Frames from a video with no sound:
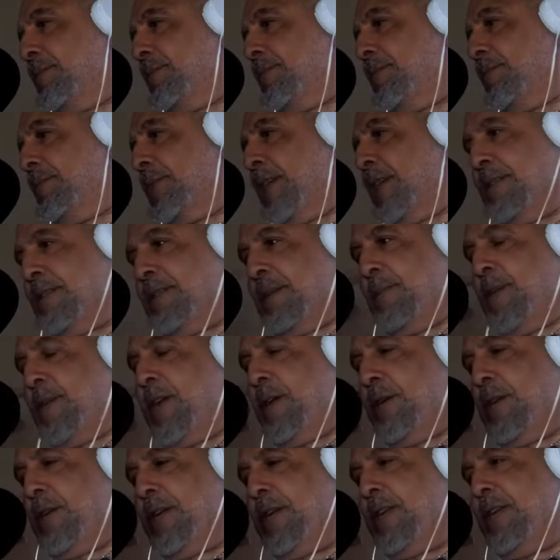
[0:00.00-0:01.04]
Because I'm
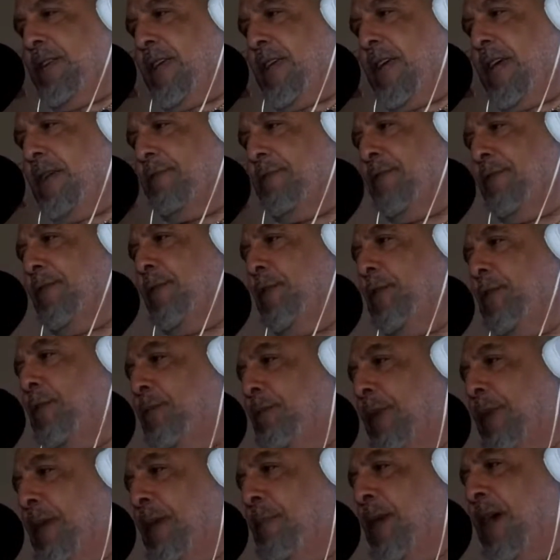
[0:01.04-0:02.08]
hearing it in the headphone,
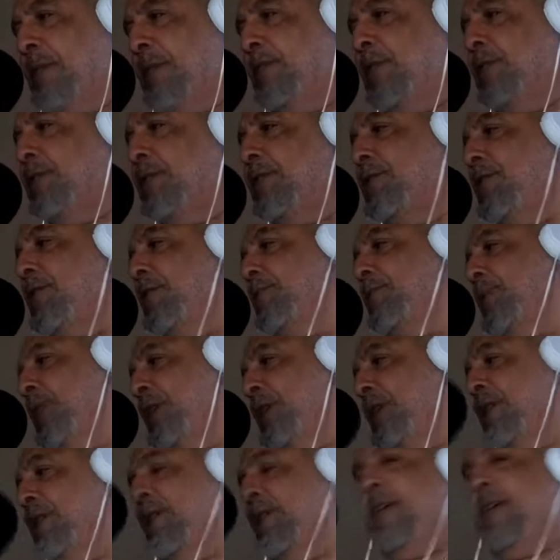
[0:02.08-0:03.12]
but I'm having
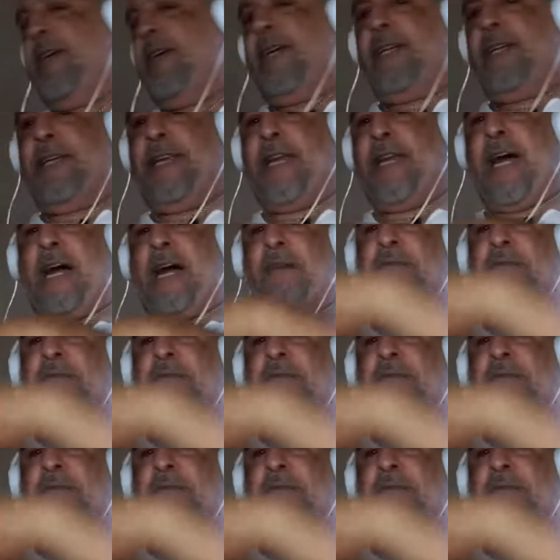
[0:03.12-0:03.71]
something not